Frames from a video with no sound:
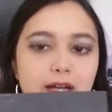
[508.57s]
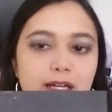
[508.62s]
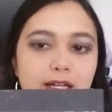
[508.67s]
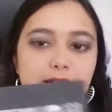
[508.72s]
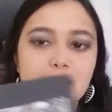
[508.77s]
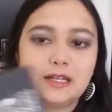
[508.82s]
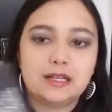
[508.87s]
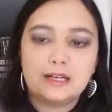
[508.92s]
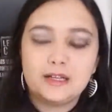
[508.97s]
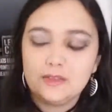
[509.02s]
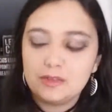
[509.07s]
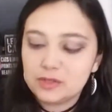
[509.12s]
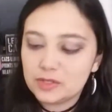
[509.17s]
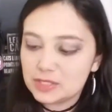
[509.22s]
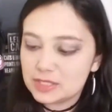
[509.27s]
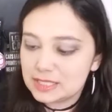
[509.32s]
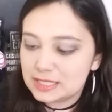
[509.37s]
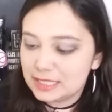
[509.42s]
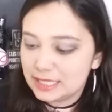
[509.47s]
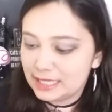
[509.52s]
and it
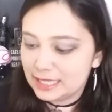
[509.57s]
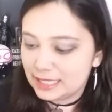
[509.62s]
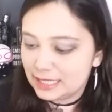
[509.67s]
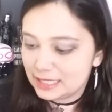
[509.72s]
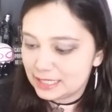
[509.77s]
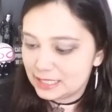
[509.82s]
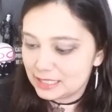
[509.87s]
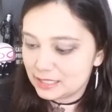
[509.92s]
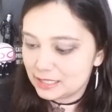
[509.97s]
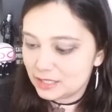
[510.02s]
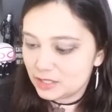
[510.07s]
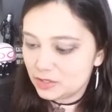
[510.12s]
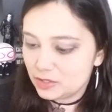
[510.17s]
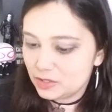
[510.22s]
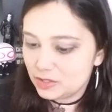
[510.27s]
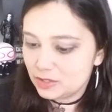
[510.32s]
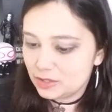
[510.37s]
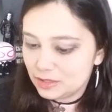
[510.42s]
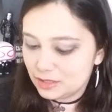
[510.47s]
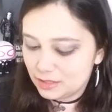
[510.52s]
looks like
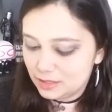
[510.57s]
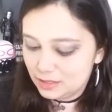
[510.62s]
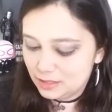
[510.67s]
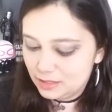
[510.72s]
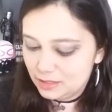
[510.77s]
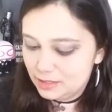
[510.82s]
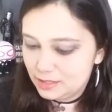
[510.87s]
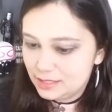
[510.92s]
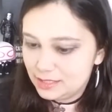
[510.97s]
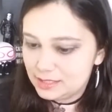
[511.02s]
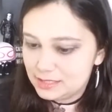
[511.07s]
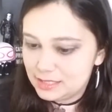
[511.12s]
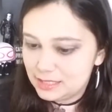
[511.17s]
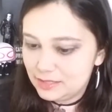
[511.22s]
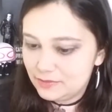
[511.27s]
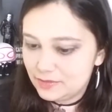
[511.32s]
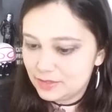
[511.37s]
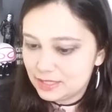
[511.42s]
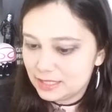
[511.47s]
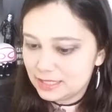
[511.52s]
it's
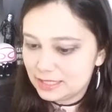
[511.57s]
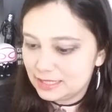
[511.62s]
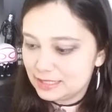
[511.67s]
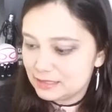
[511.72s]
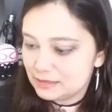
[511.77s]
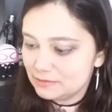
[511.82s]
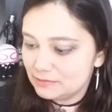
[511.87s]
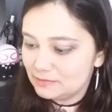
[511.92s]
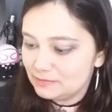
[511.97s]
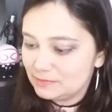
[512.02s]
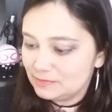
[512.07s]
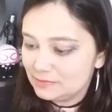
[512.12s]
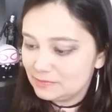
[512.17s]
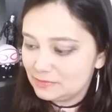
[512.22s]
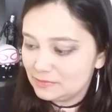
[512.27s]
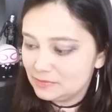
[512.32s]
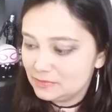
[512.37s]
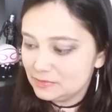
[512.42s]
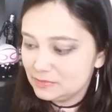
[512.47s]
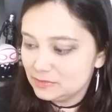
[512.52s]
even like,
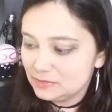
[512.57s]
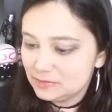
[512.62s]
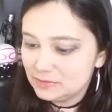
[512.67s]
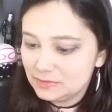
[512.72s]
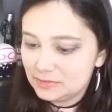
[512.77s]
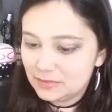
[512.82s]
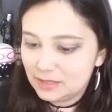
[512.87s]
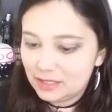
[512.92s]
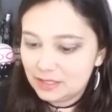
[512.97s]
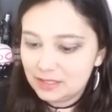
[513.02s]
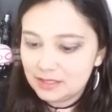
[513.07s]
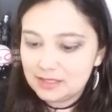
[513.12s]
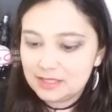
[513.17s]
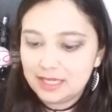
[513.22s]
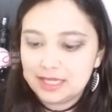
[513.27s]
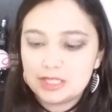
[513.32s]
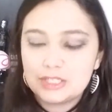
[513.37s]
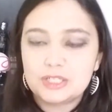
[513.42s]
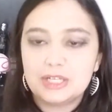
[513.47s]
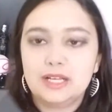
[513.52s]
it's
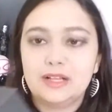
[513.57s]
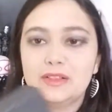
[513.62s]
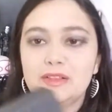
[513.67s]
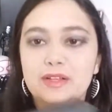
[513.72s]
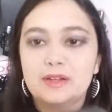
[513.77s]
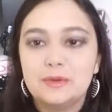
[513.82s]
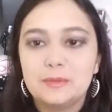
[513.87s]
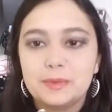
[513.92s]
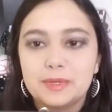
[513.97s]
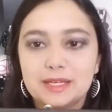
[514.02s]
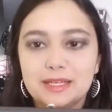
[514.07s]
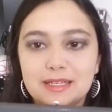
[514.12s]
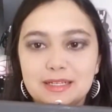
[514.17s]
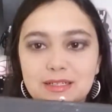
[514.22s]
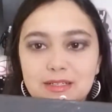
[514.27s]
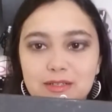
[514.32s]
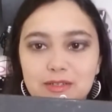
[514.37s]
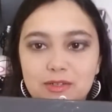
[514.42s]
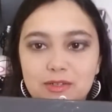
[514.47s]
actually a little bit,